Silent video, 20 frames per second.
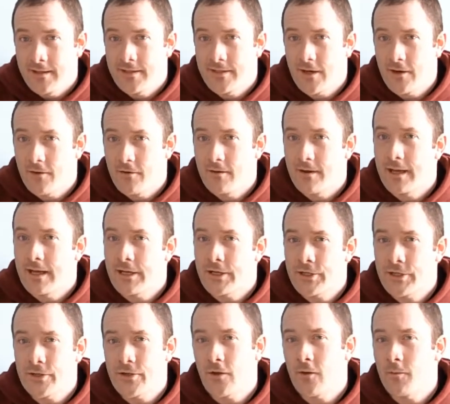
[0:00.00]
So it
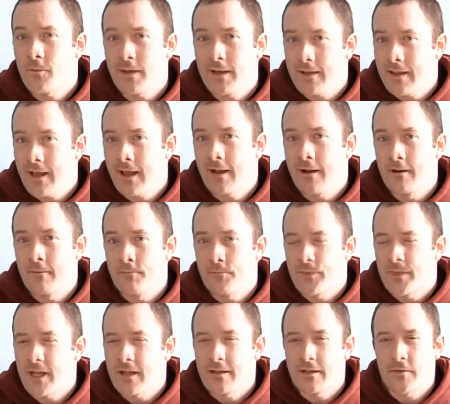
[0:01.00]
showed me then
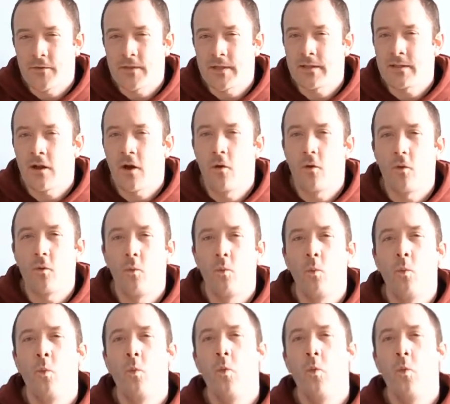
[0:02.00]
that there was this whole